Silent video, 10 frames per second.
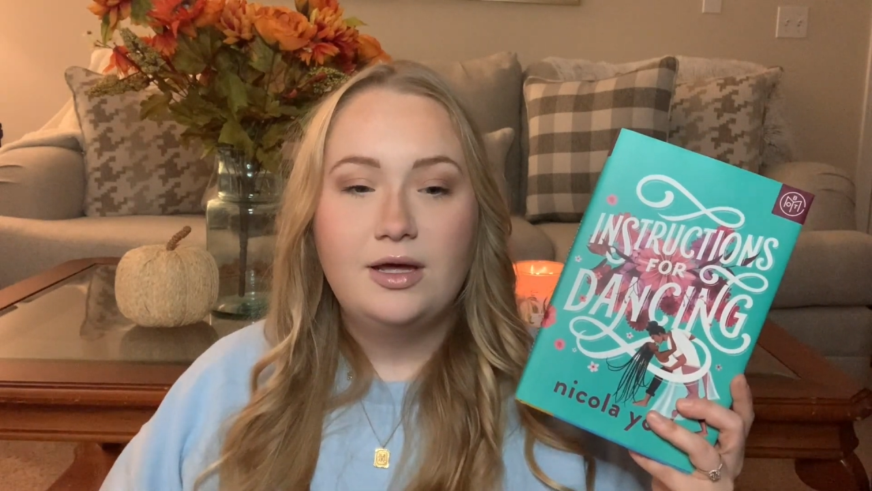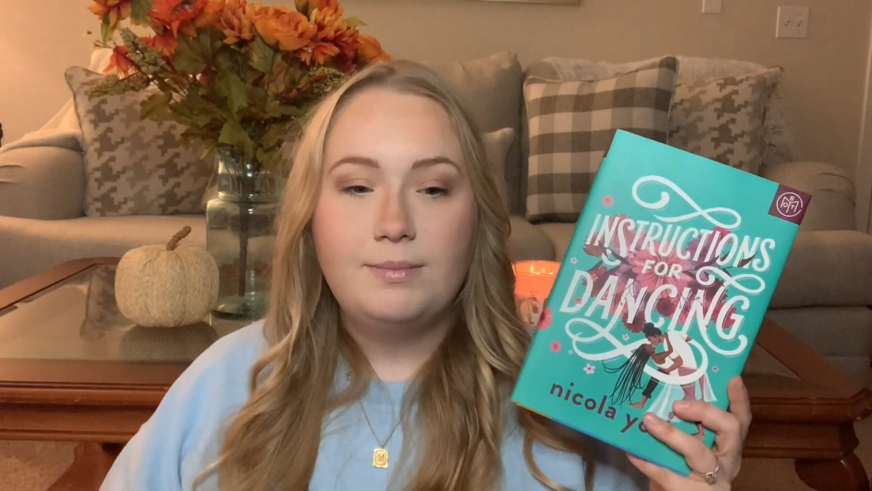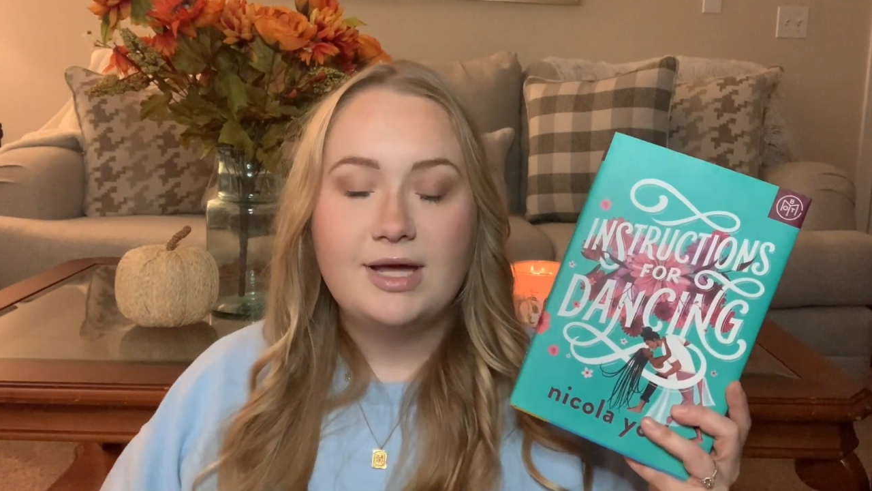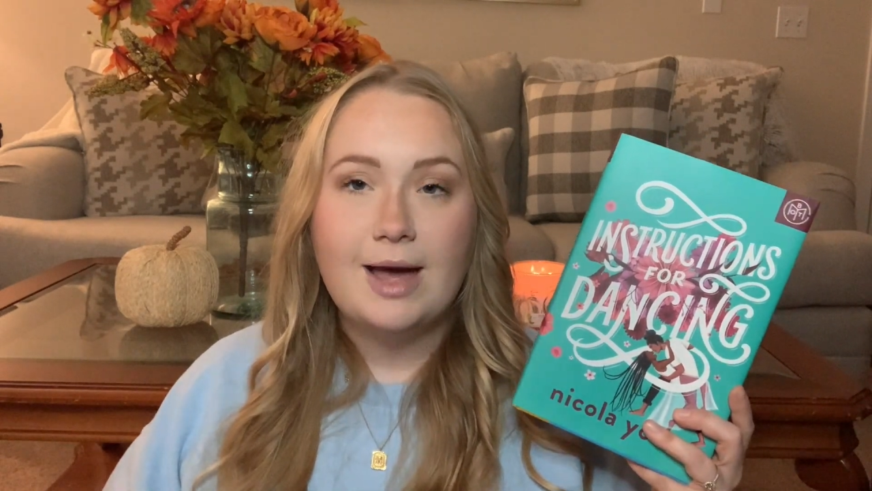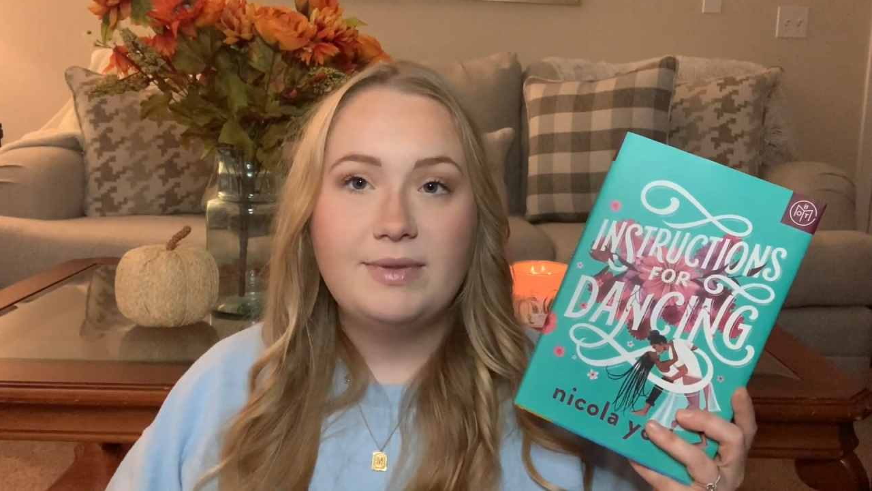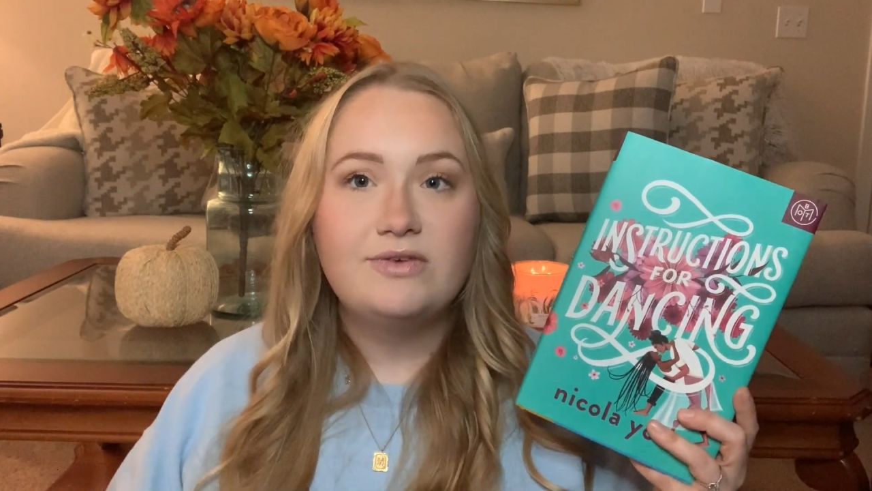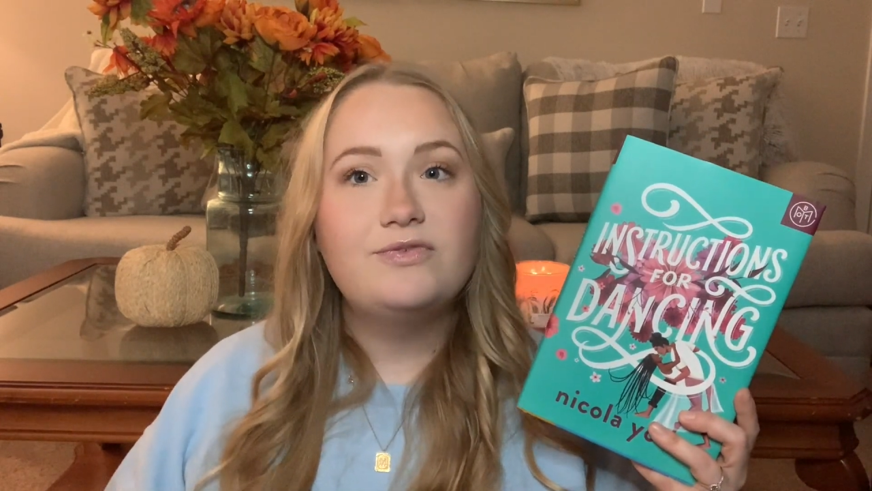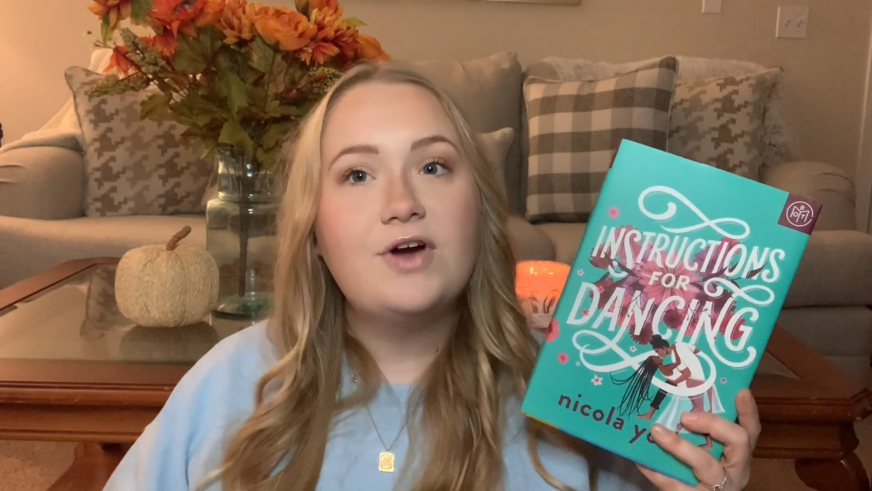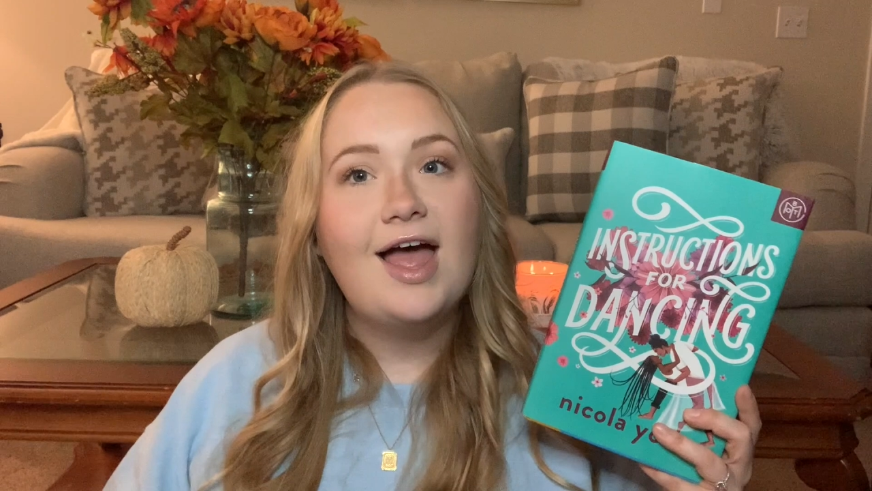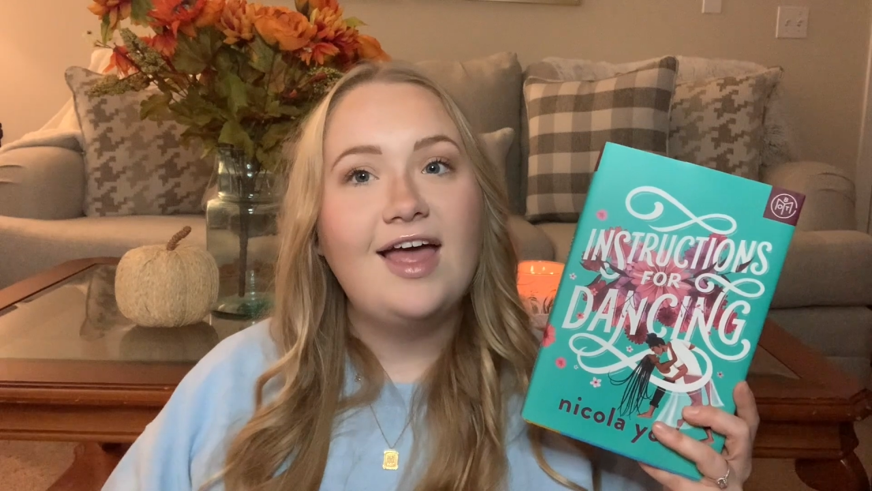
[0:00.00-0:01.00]
becoming
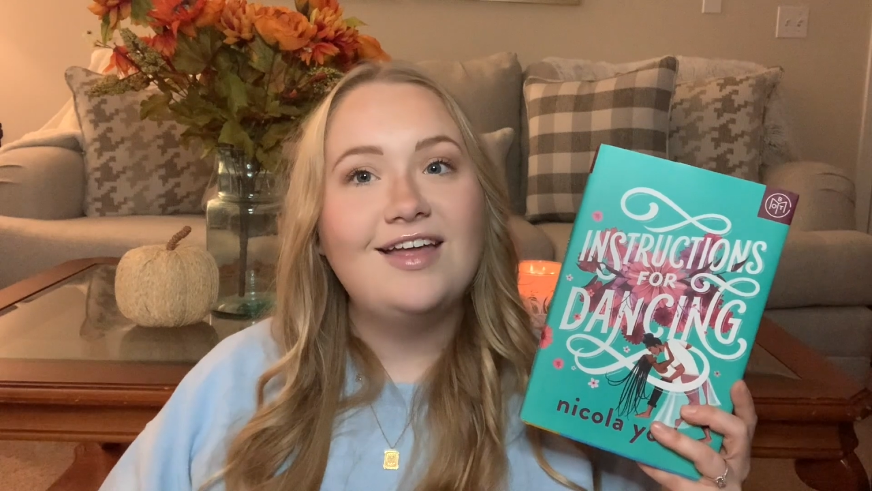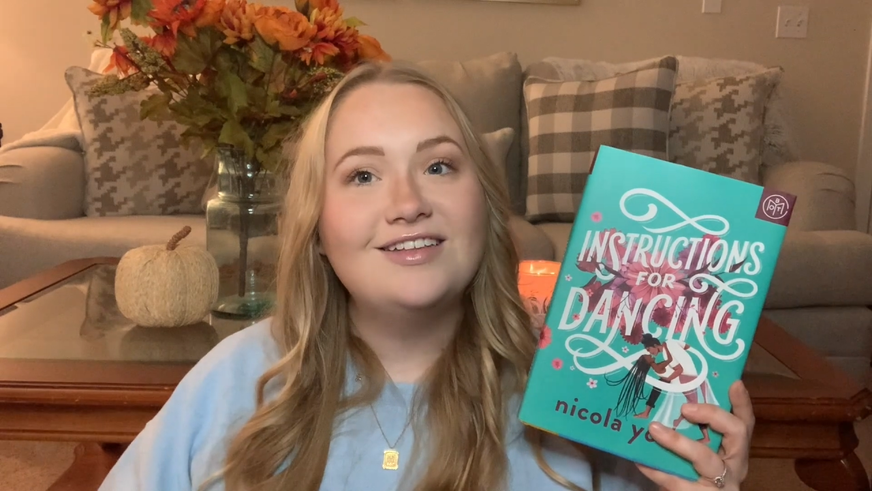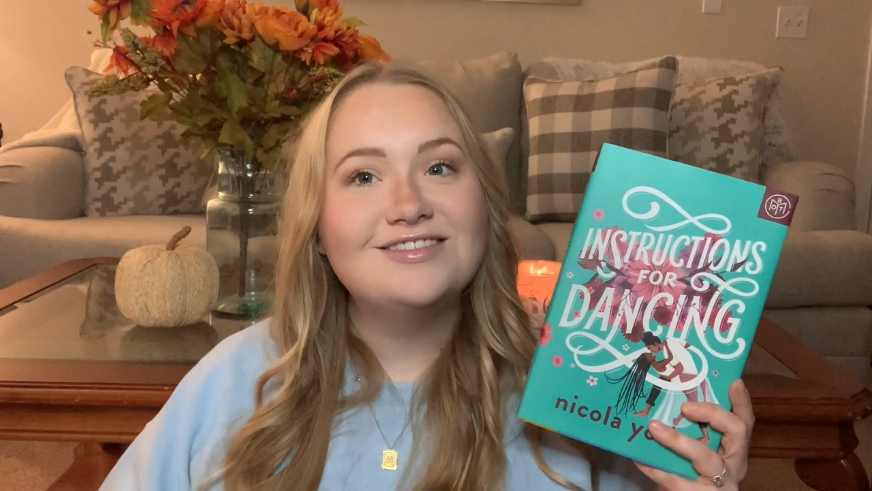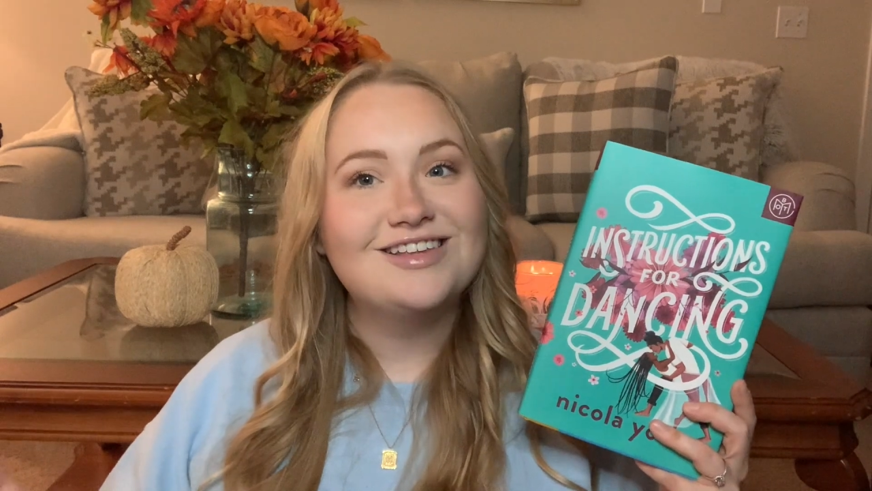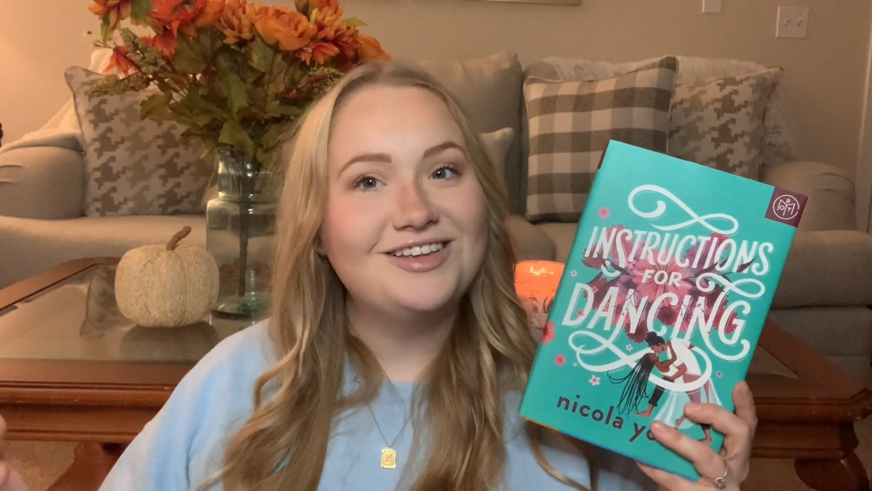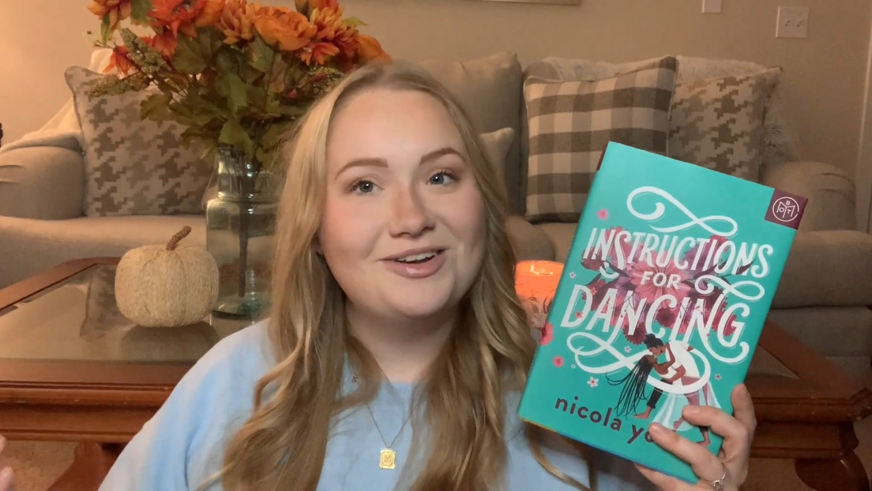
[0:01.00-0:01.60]
friends and,